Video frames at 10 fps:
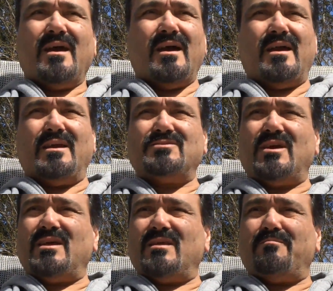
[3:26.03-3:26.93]

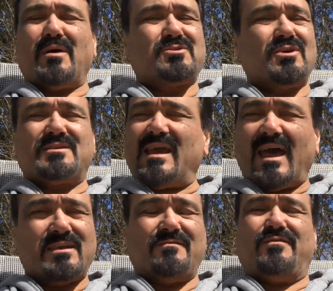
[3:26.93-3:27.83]
and a bunch of
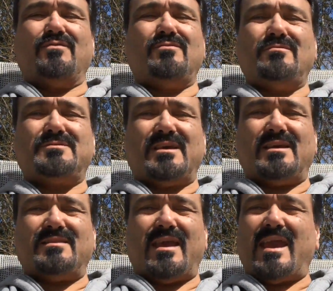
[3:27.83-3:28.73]
Italian foods,
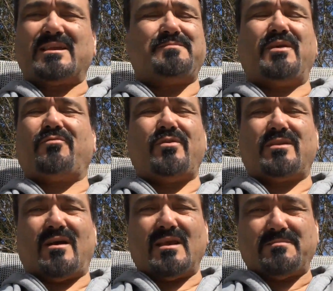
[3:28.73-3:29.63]
and they asked me 3
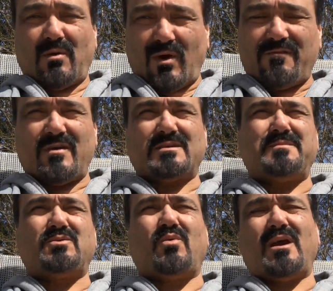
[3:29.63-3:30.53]
times. My wife asked
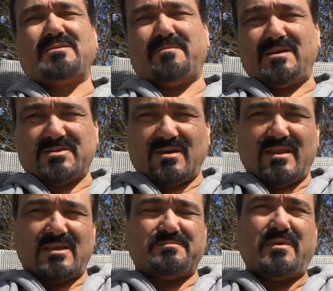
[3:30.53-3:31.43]
me twice. My son
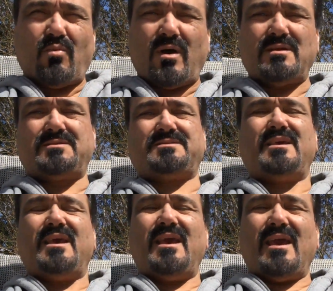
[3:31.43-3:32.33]
asked me once.
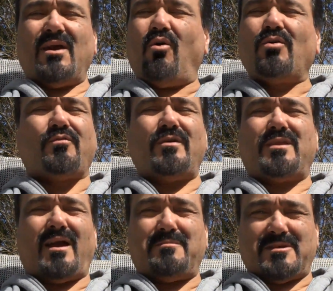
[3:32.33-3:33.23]
And all 3
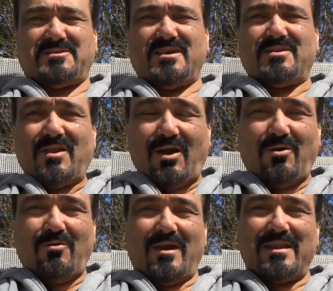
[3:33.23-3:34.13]
times I said
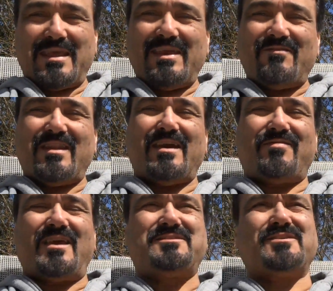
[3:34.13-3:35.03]
no. And even
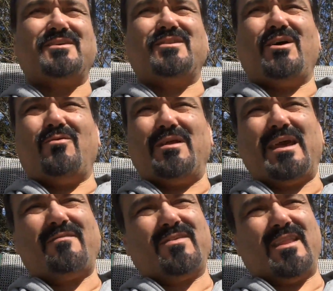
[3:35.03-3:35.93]
after I said no, and
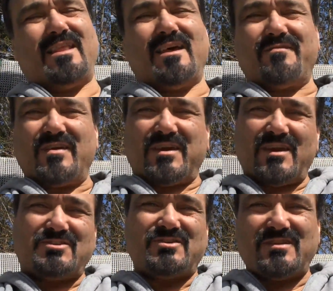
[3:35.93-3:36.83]
after they left the
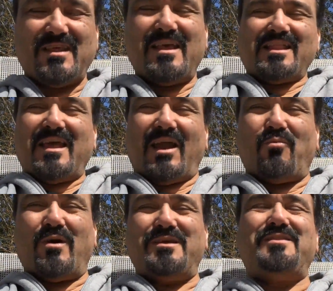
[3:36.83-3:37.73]
kitchen, I
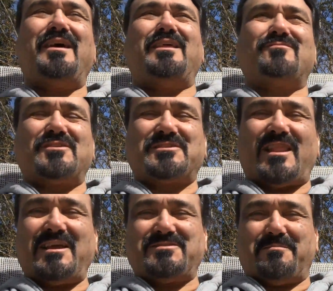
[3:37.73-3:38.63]
went in there. There was a
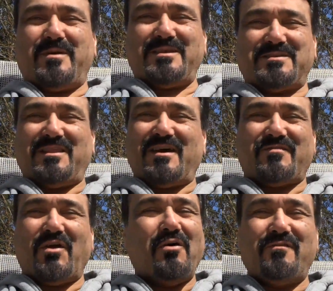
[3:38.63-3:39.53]
slice of pizza
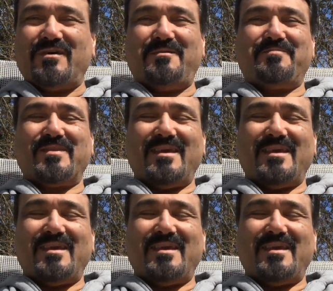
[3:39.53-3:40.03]
left over.